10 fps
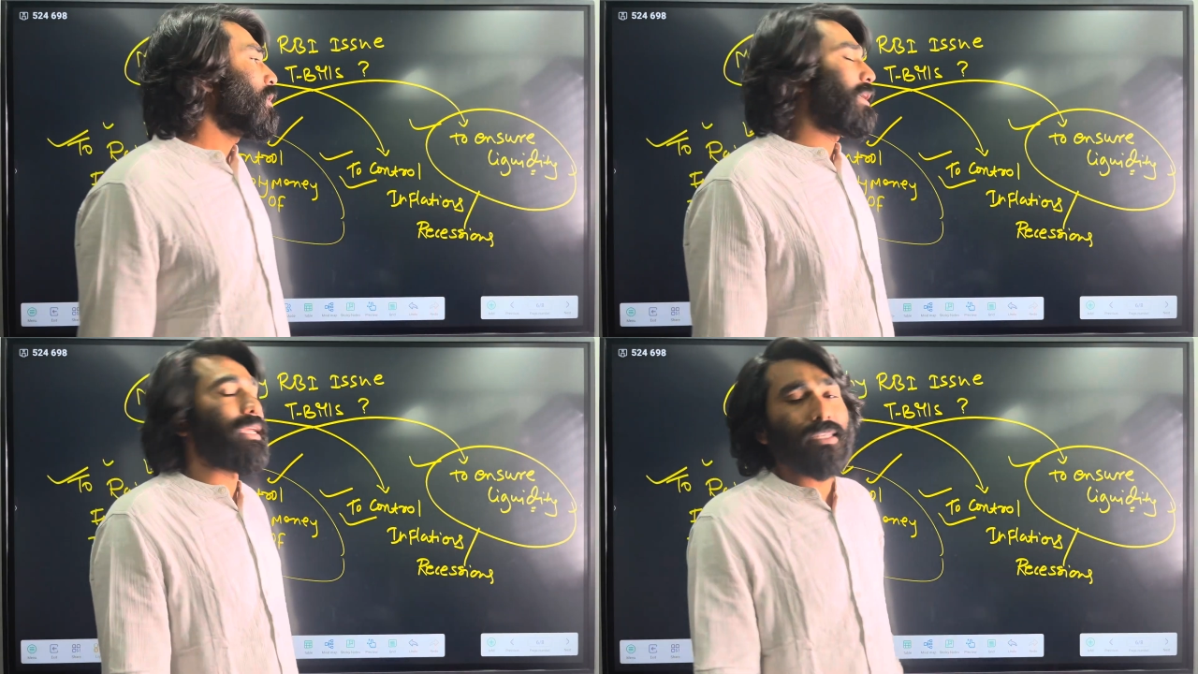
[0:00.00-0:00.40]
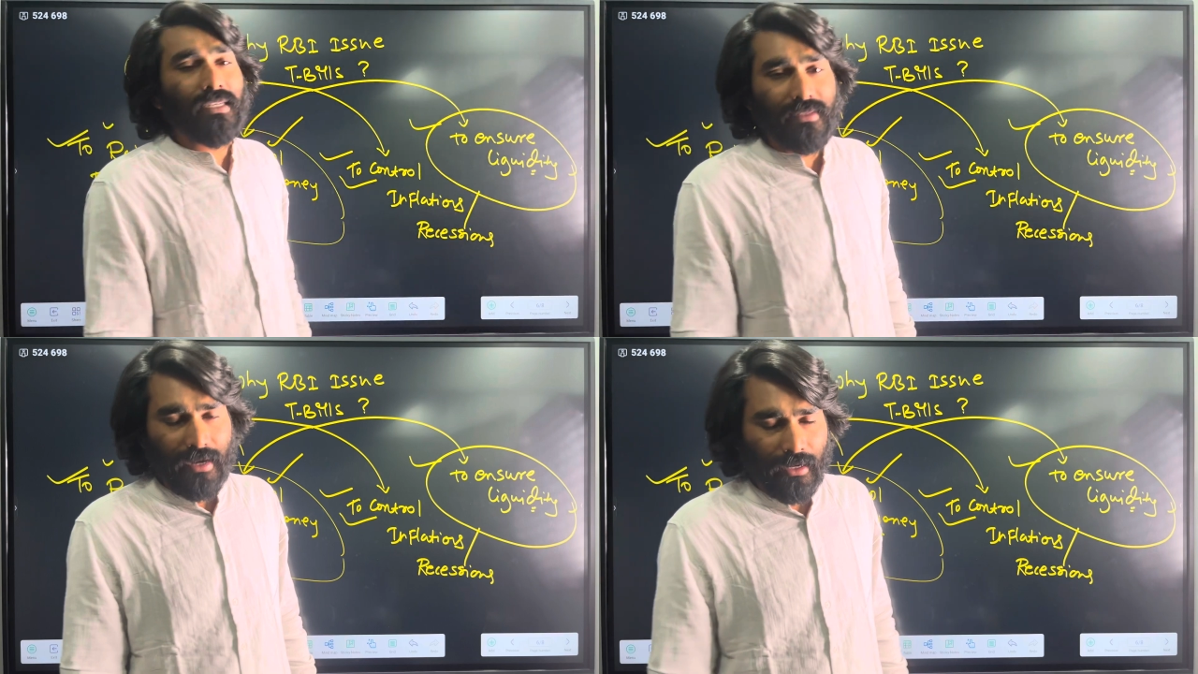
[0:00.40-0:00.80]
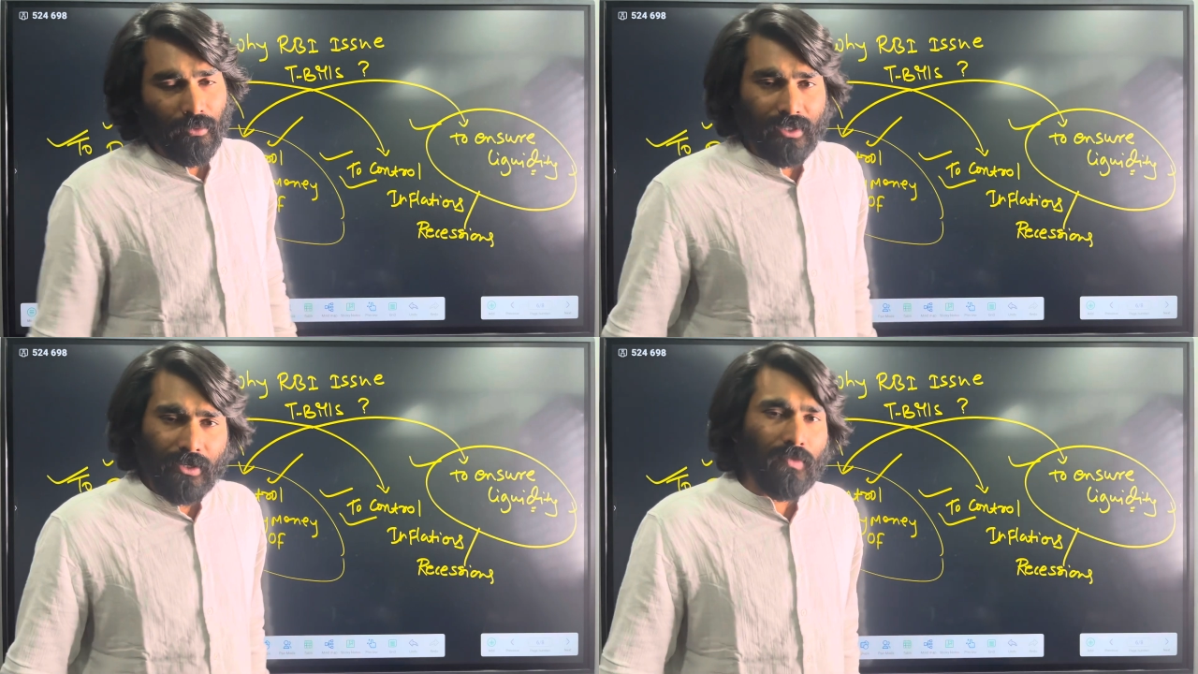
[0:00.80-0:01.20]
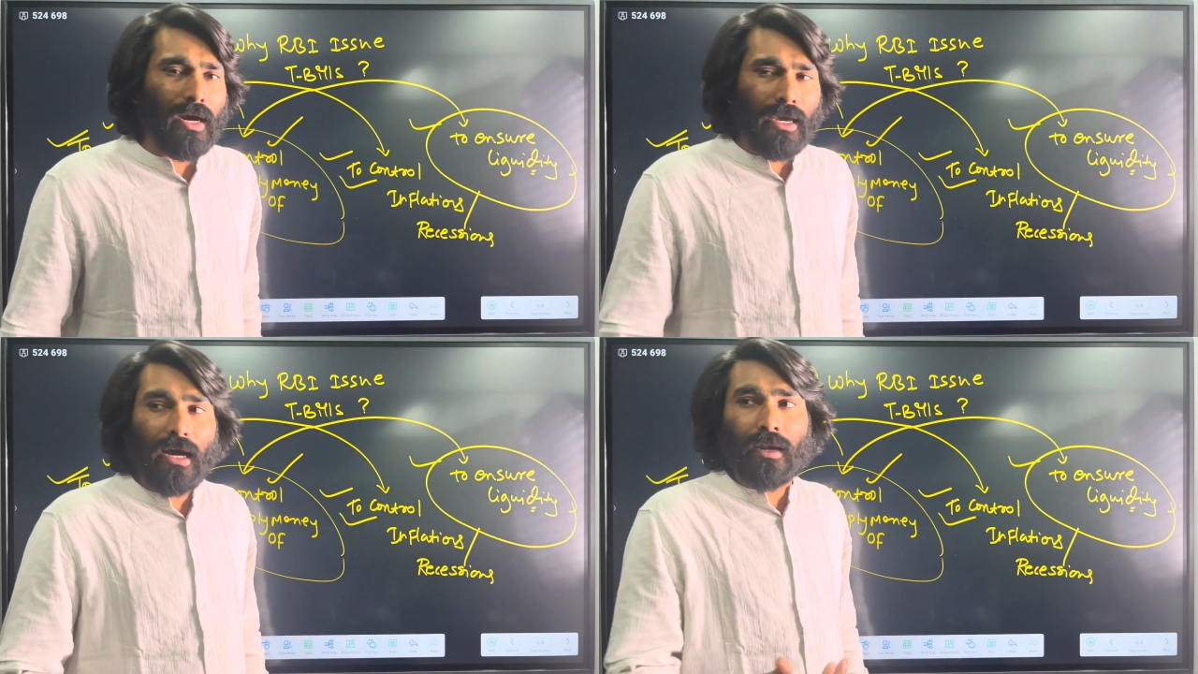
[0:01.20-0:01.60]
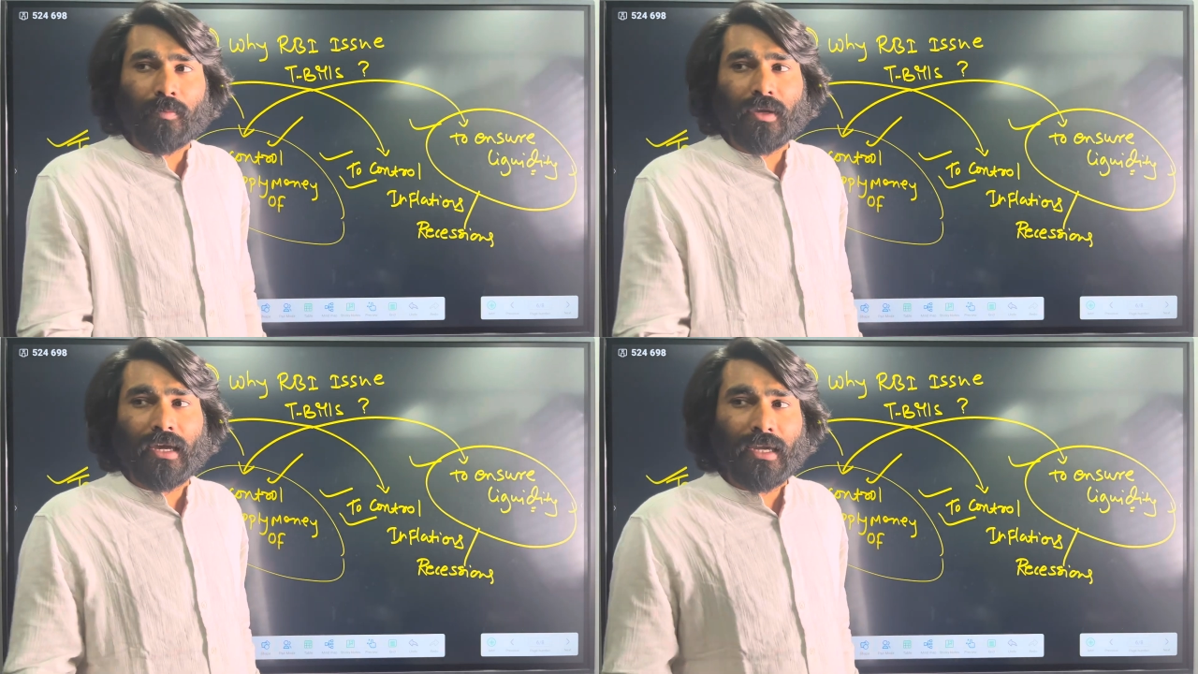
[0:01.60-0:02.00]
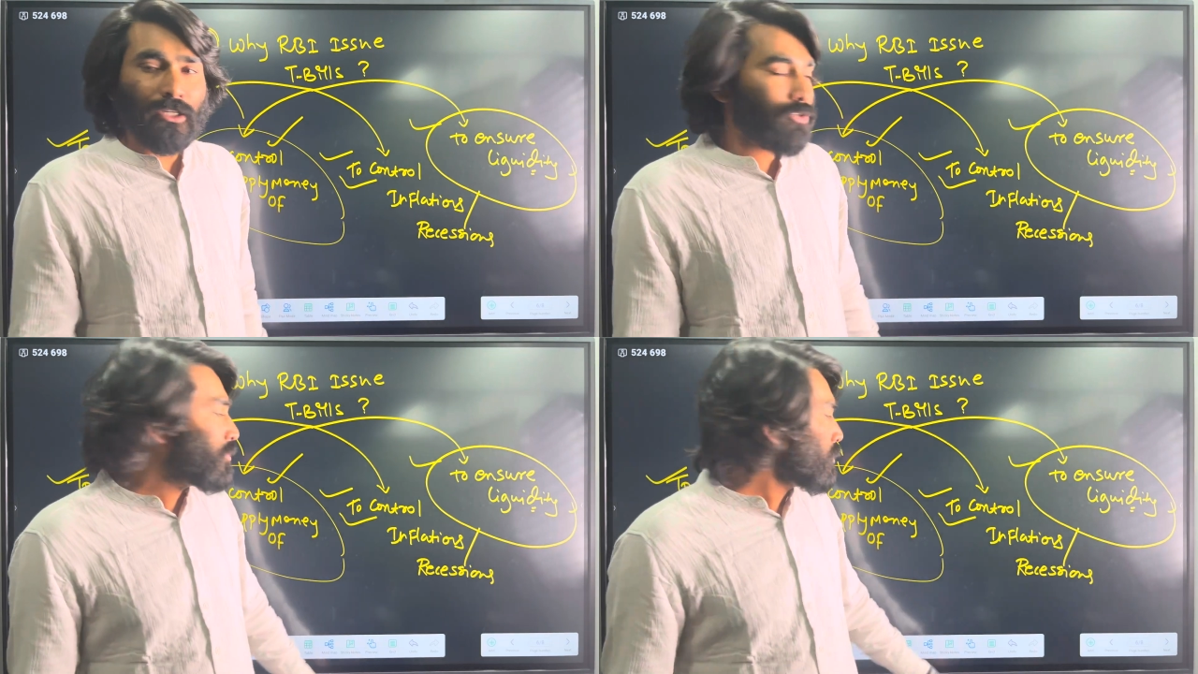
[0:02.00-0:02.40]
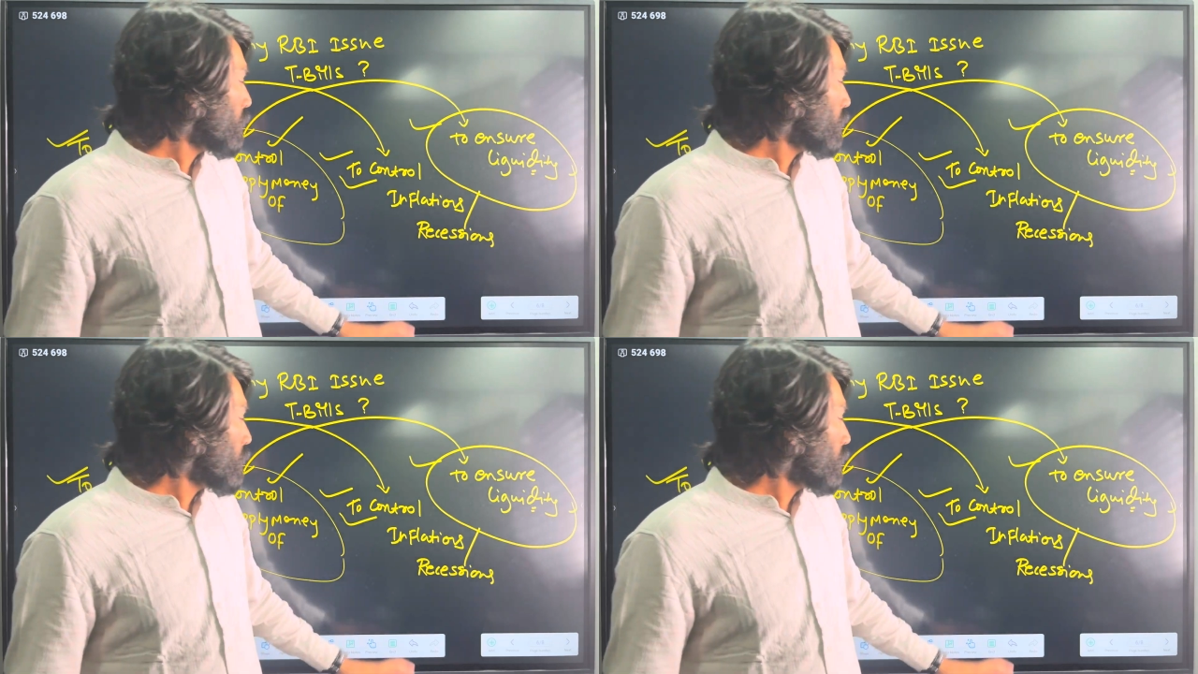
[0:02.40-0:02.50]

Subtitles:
reasons that you would see why RBI issue